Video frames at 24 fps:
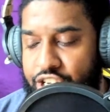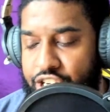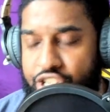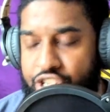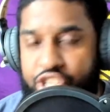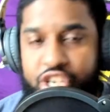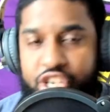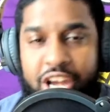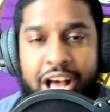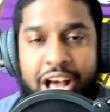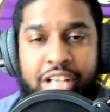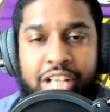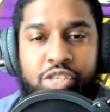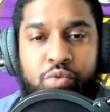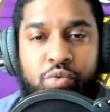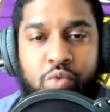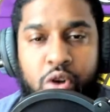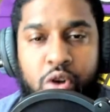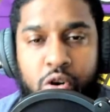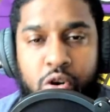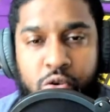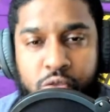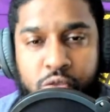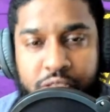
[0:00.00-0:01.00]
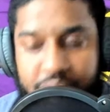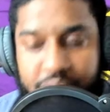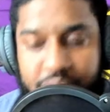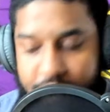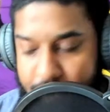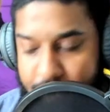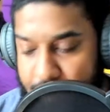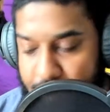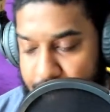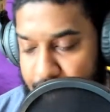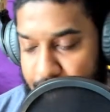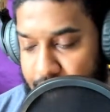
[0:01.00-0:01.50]
Josh
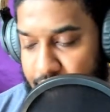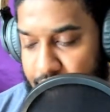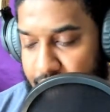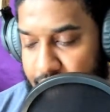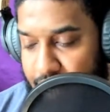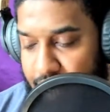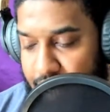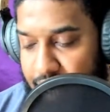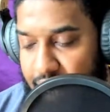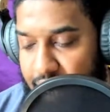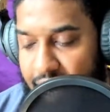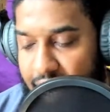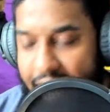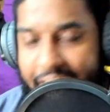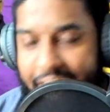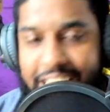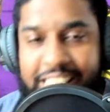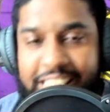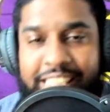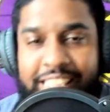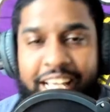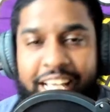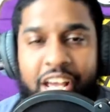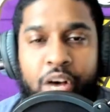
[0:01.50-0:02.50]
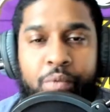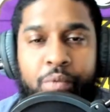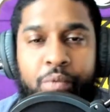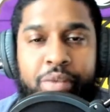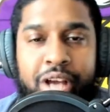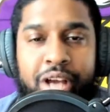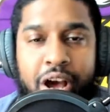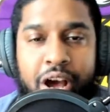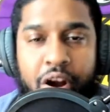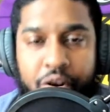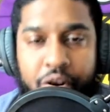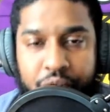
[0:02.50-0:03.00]
Rosen, and Sam
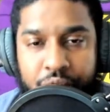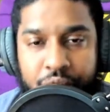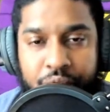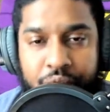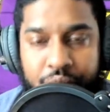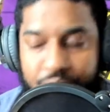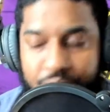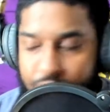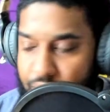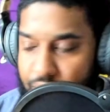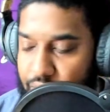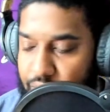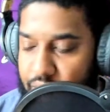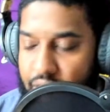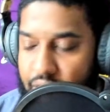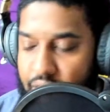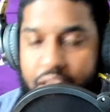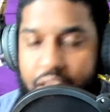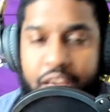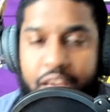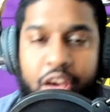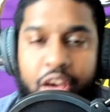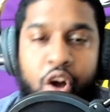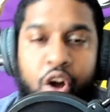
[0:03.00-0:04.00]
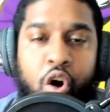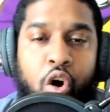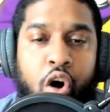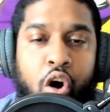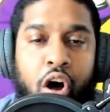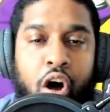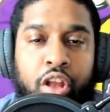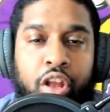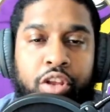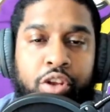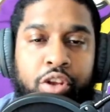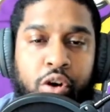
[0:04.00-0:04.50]
Darnold. And
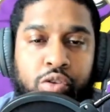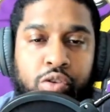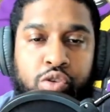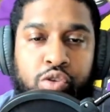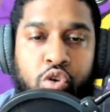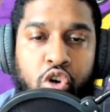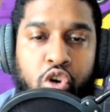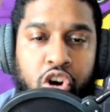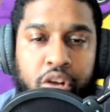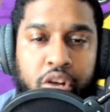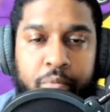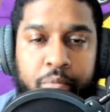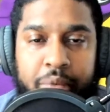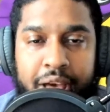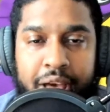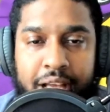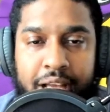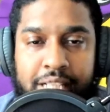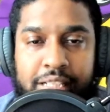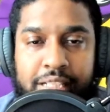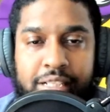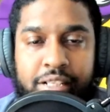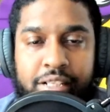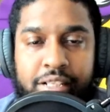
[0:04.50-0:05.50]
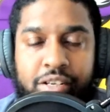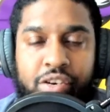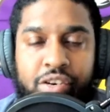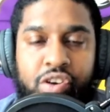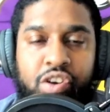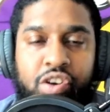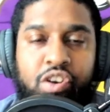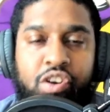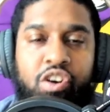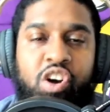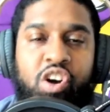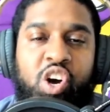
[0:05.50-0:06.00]
all of those quarterbacks
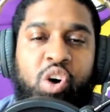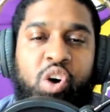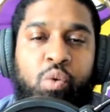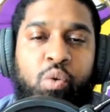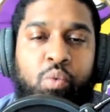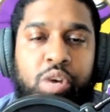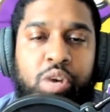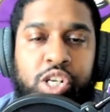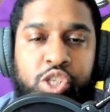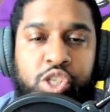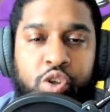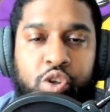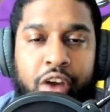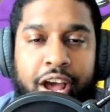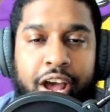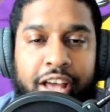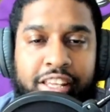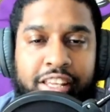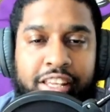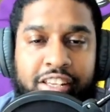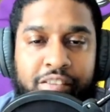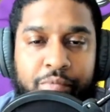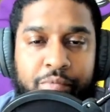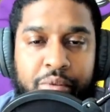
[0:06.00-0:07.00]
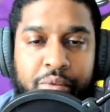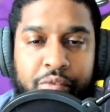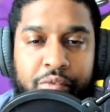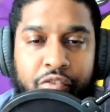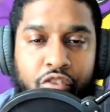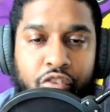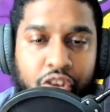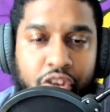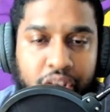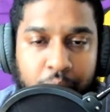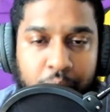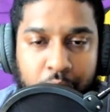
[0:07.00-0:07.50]
were drafted
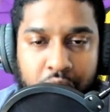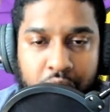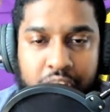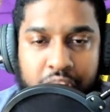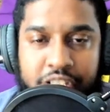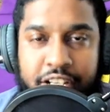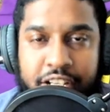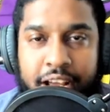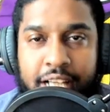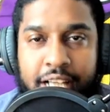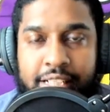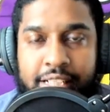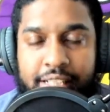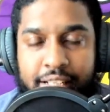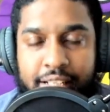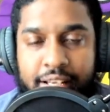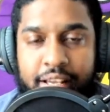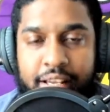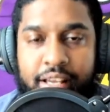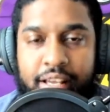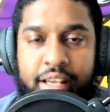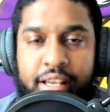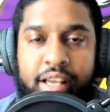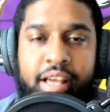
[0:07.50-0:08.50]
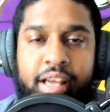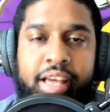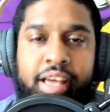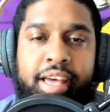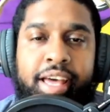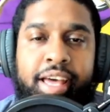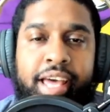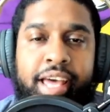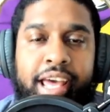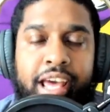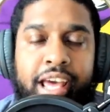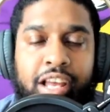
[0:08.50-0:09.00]
before Lamar Jackson.
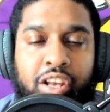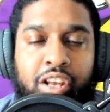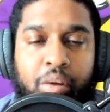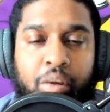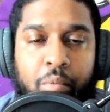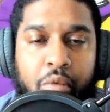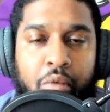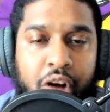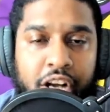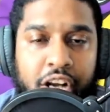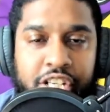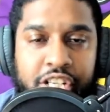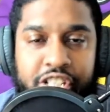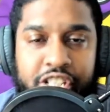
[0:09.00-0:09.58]
And Lamar